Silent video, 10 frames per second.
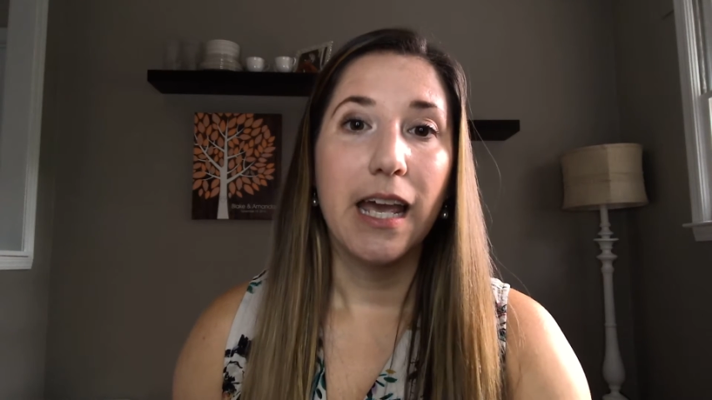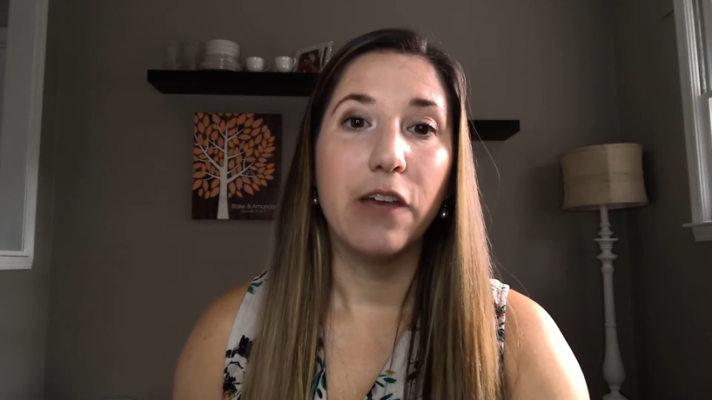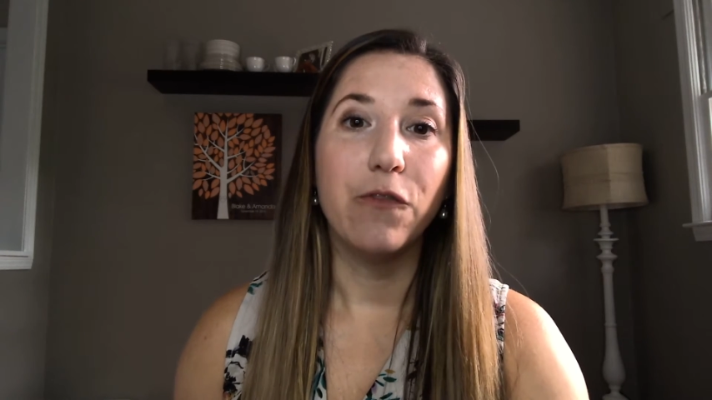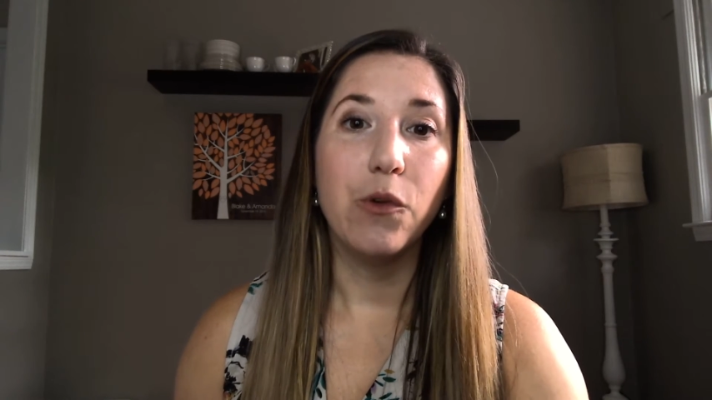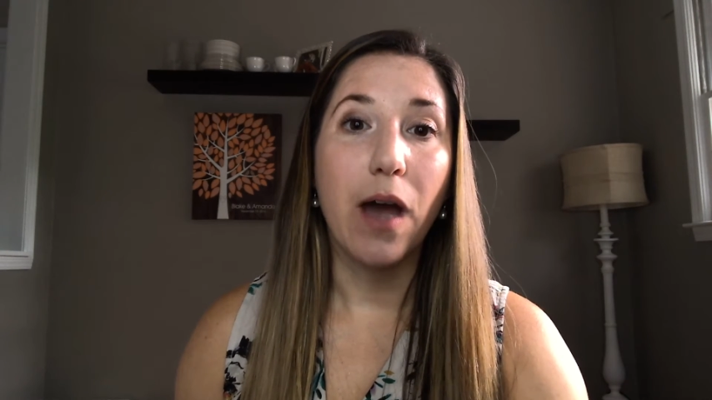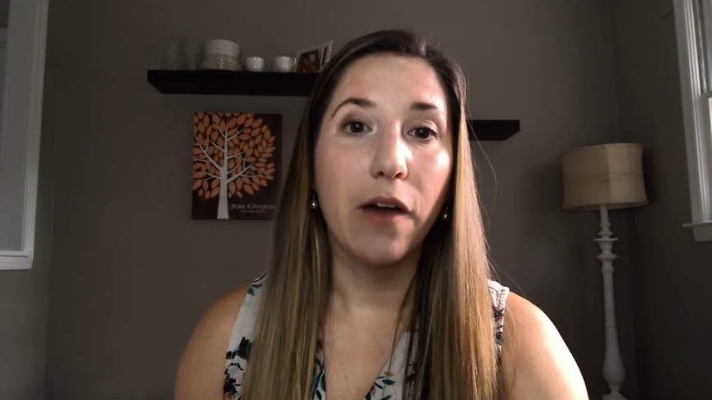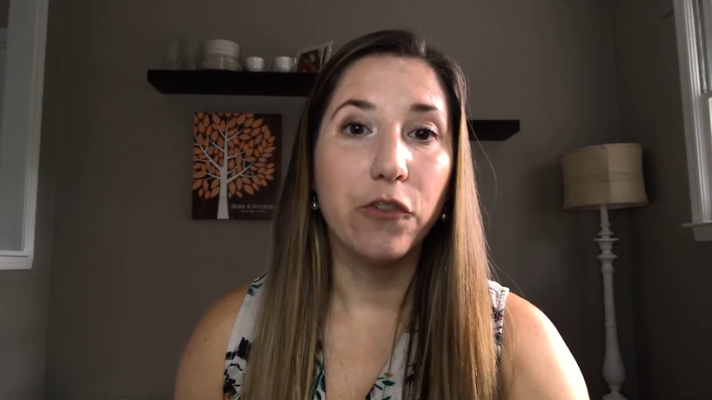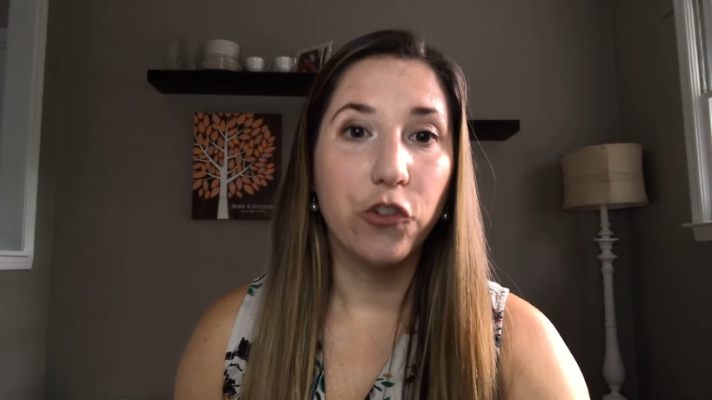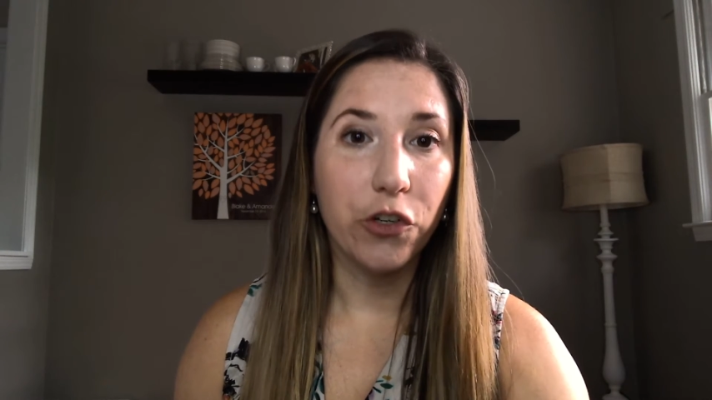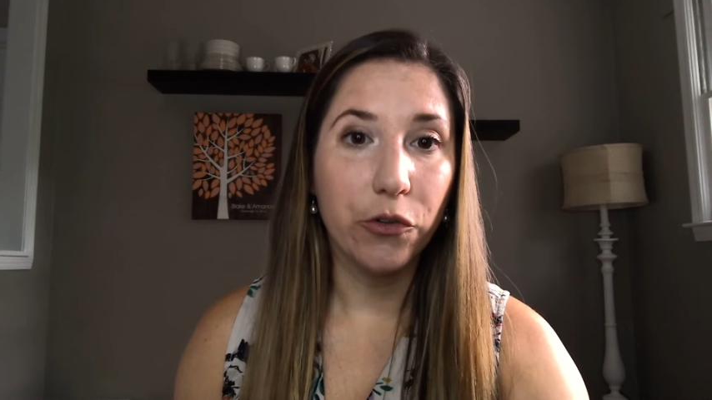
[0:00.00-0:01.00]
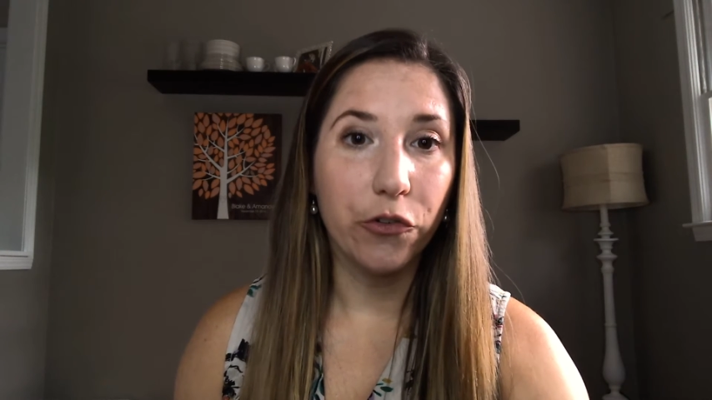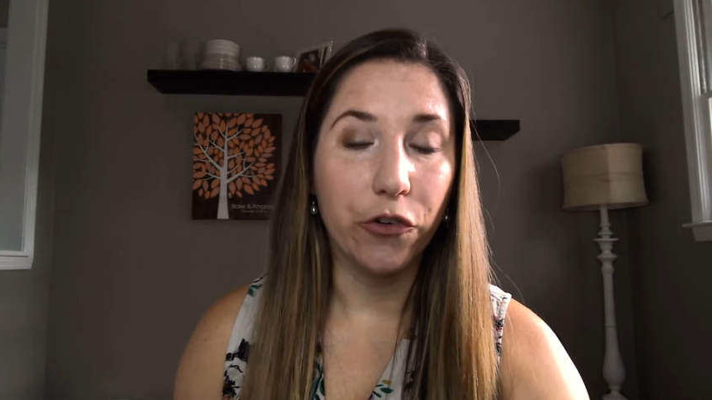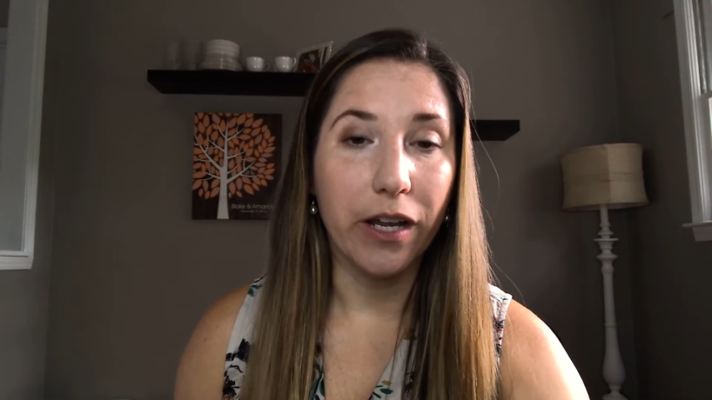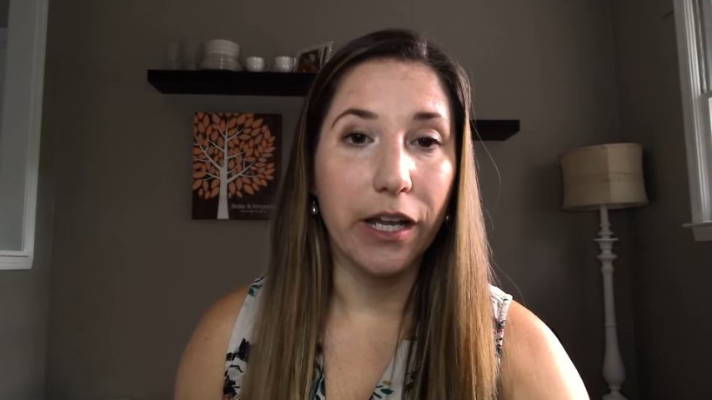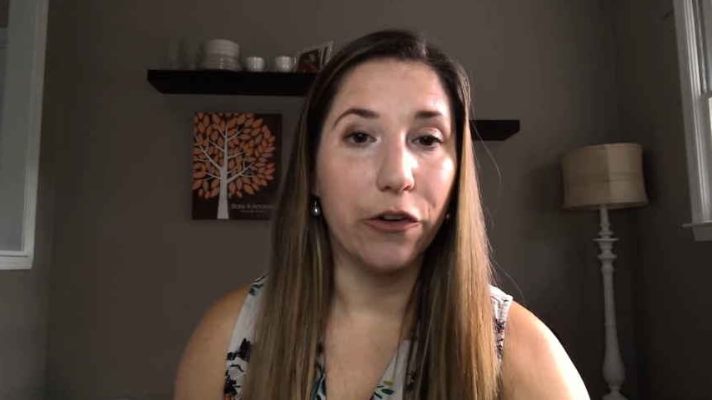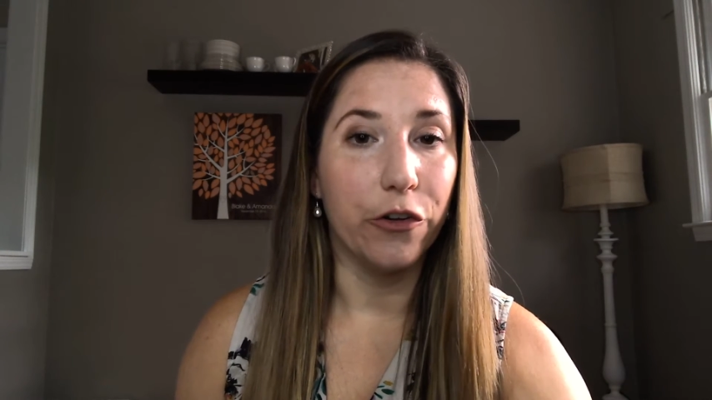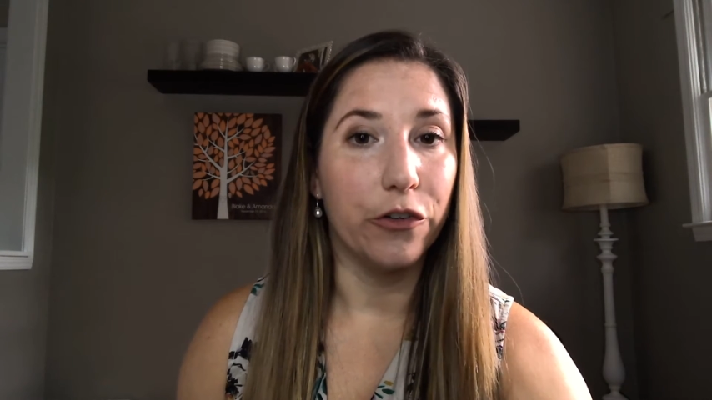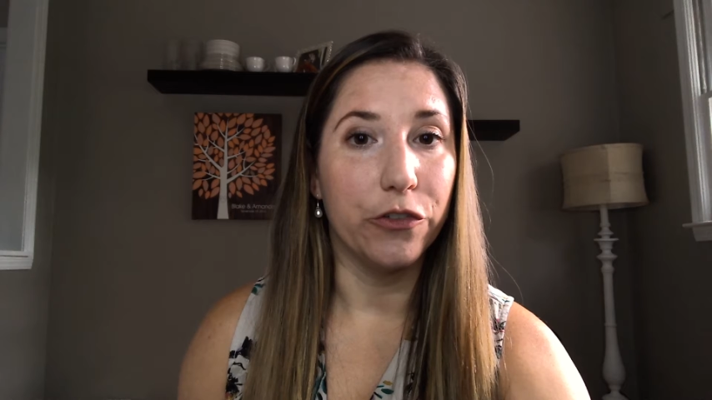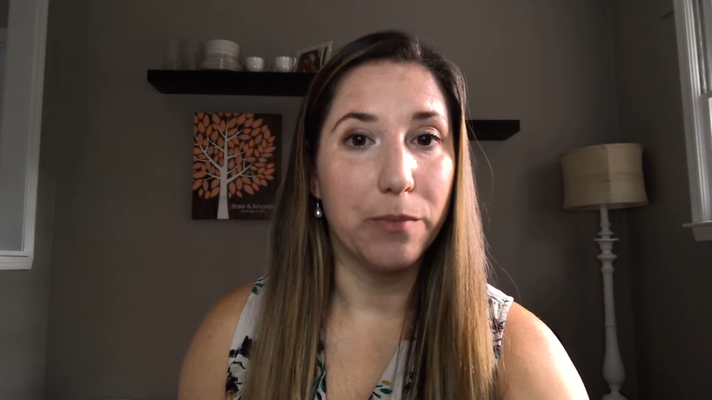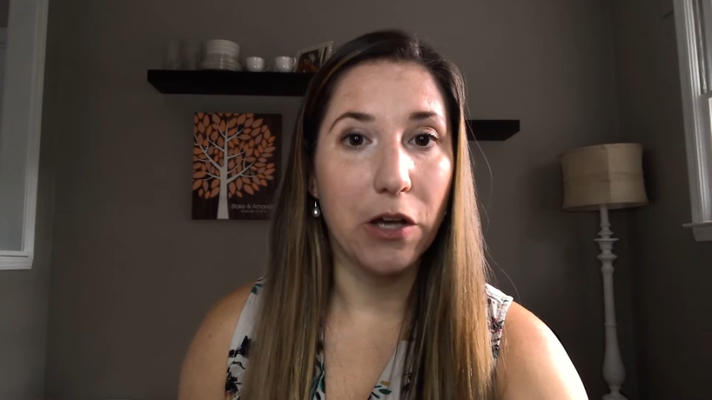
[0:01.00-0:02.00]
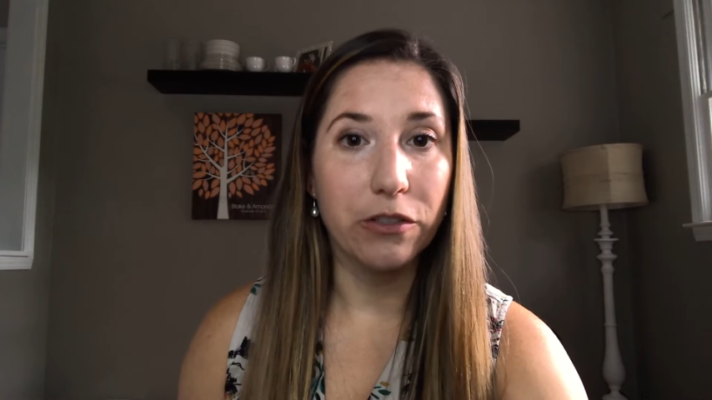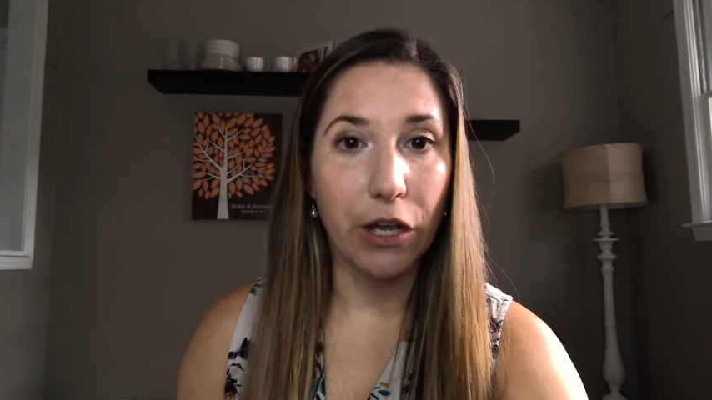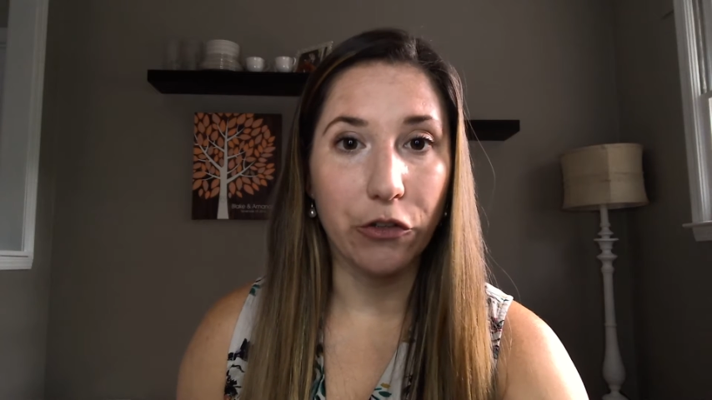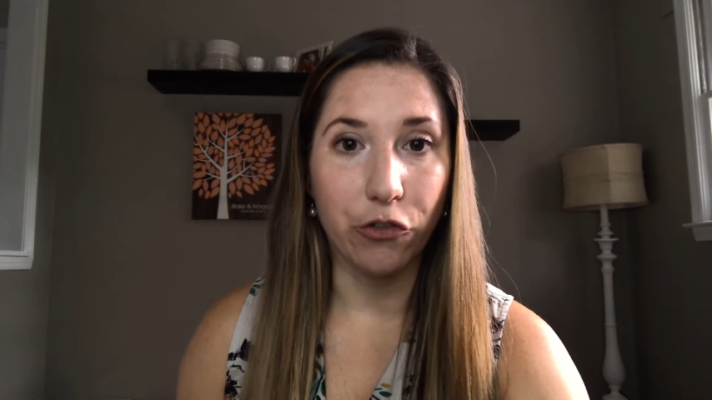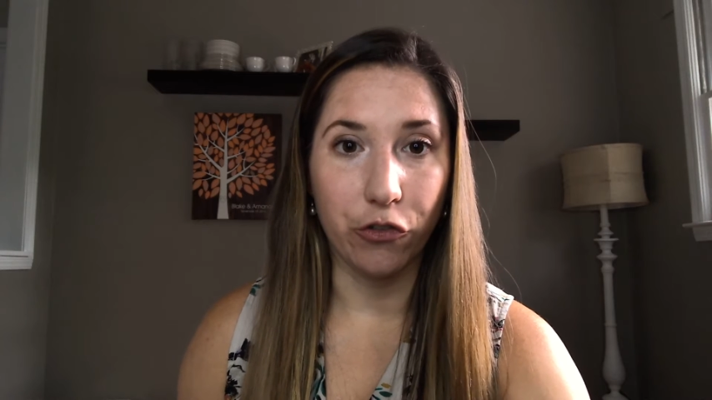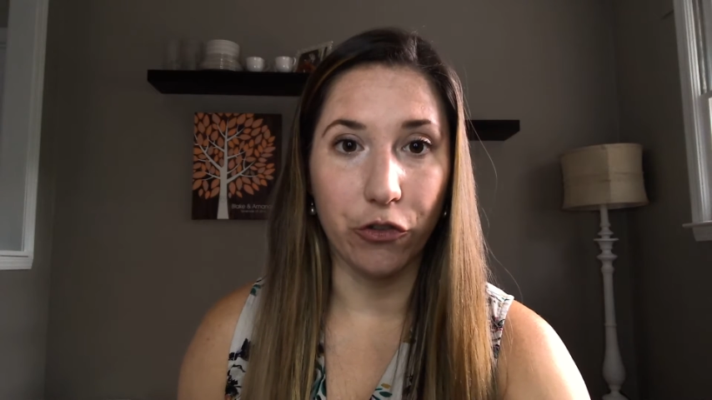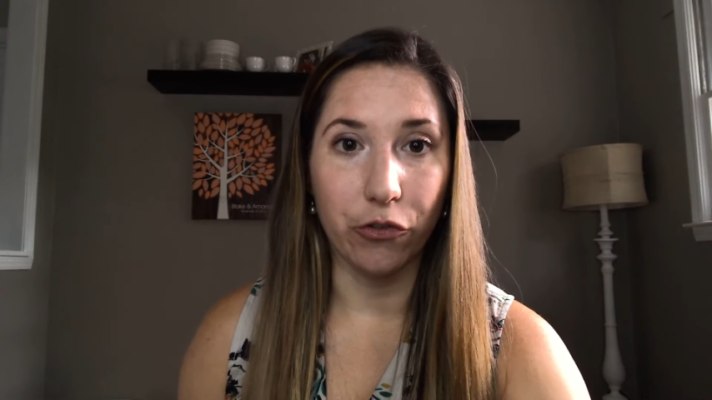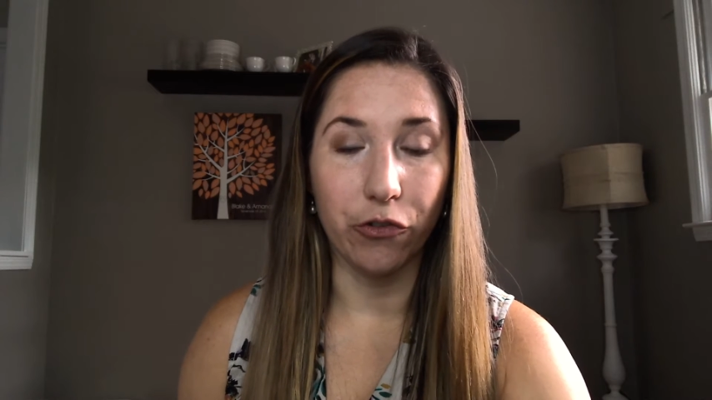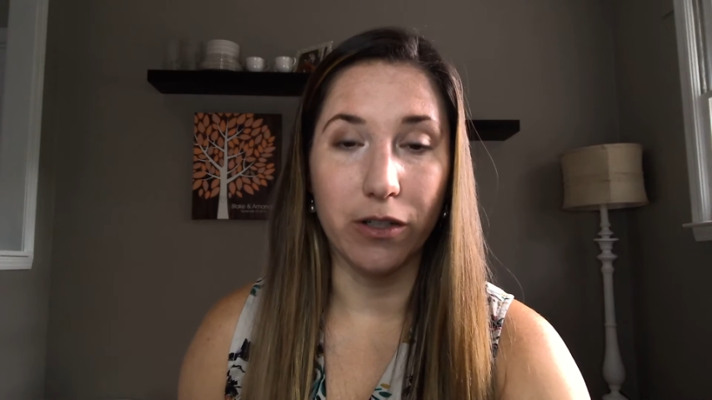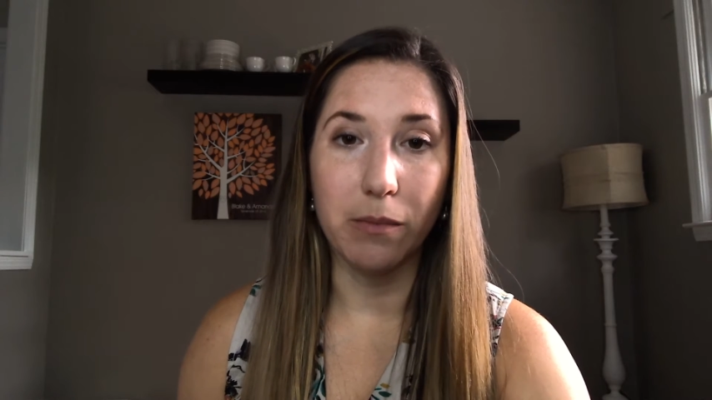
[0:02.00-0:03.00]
If you have children or your spouse has children,